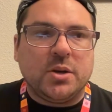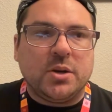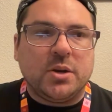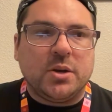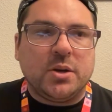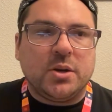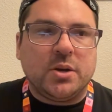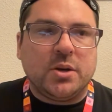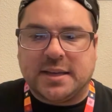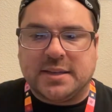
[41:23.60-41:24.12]

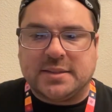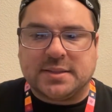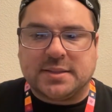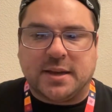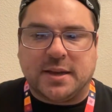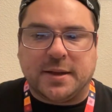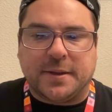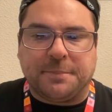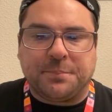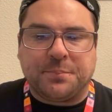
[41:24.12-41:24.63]
guy says
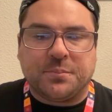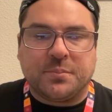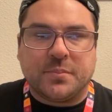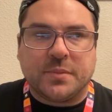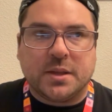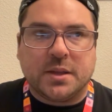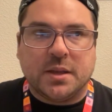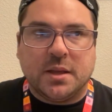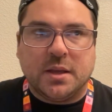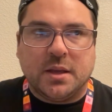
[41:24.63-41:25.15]

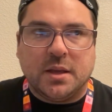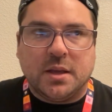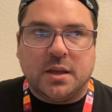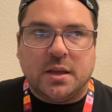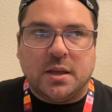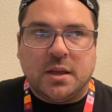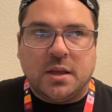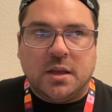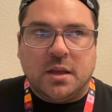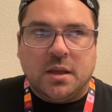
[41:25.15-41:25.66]

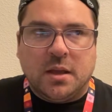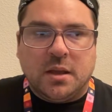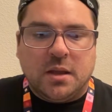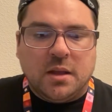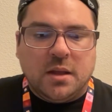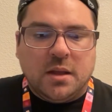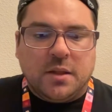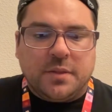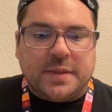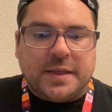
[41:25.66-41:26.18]

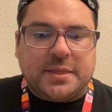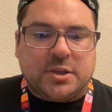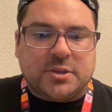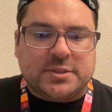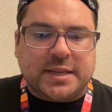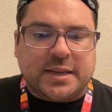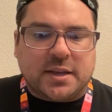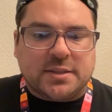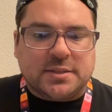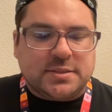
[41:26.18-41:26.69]
that there's
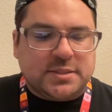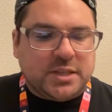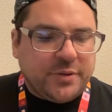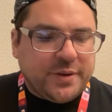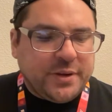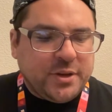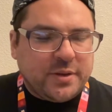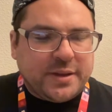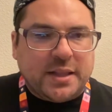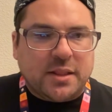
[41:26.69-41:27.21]
like a
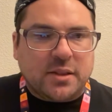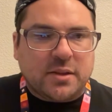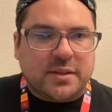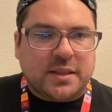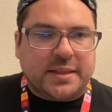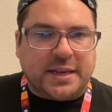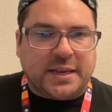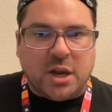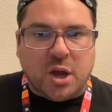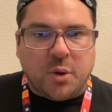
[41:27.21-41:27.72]
serial killer
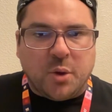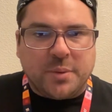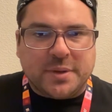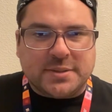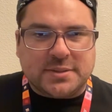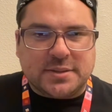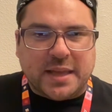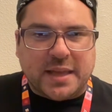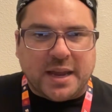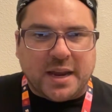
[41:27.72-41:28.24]
that they know
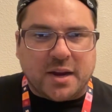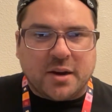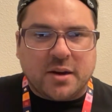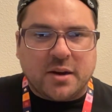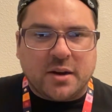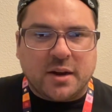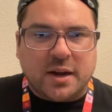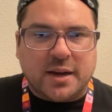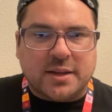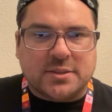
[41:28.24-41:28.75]
is
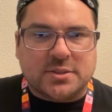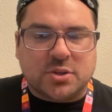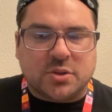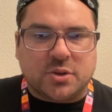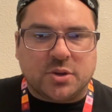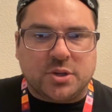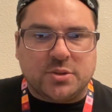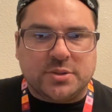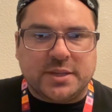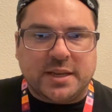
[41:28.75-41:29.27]
there, and so they're
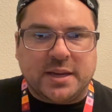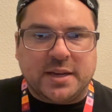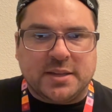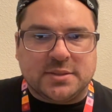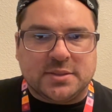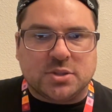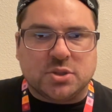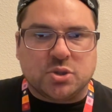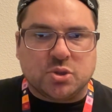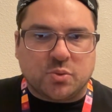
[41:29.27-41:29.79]
using it
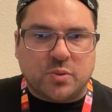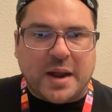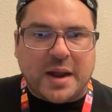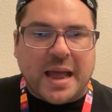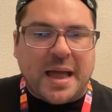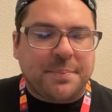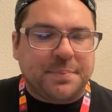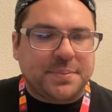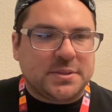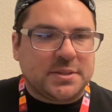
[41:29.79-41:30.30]
as a
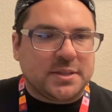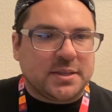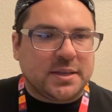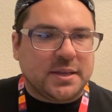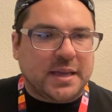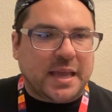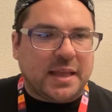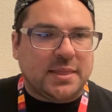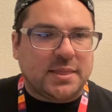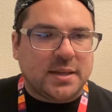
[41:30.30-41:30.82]
trap to
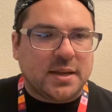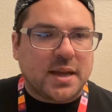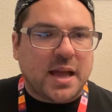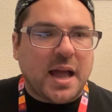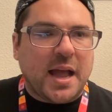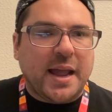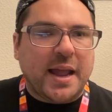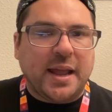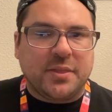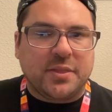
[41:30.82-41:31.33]
get the
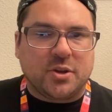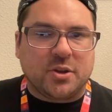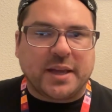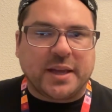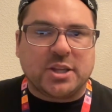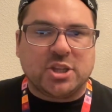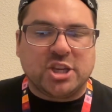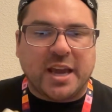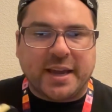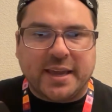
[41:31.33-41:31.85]
guy, and they're
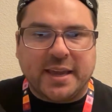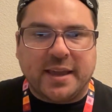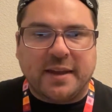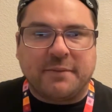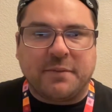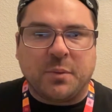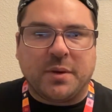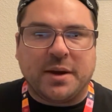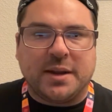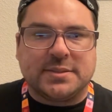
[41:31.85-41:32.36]
like checking
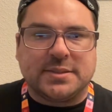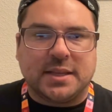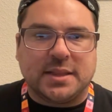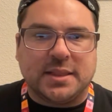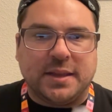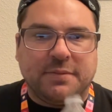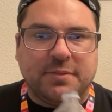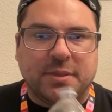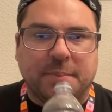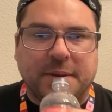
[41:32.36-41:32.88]
everyone as they
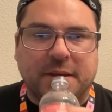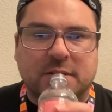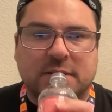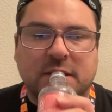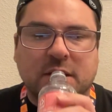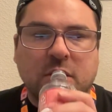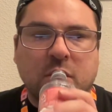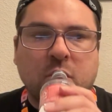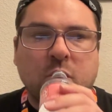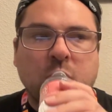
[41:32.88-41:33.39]
leave the
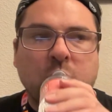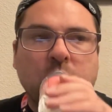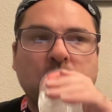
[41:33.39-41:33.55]
building.